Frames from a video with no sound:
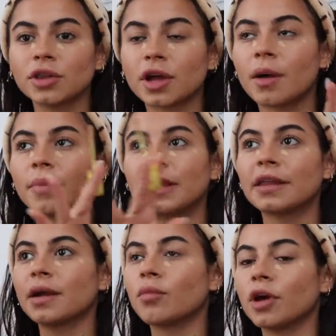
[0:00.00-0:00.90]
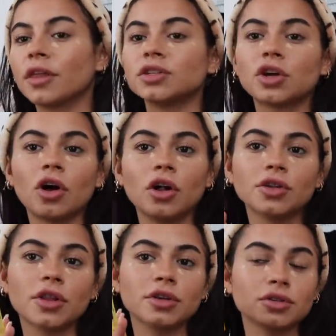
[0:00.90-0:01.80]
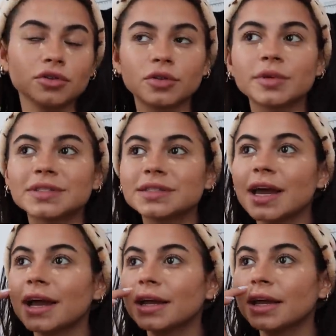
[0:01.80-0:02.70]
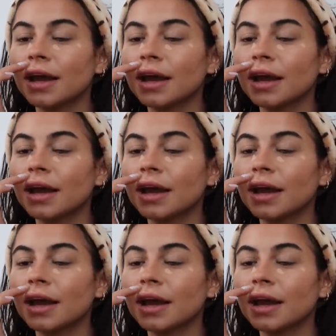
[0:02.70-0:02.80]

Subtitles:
The company that I'm with is called The Sociable Society.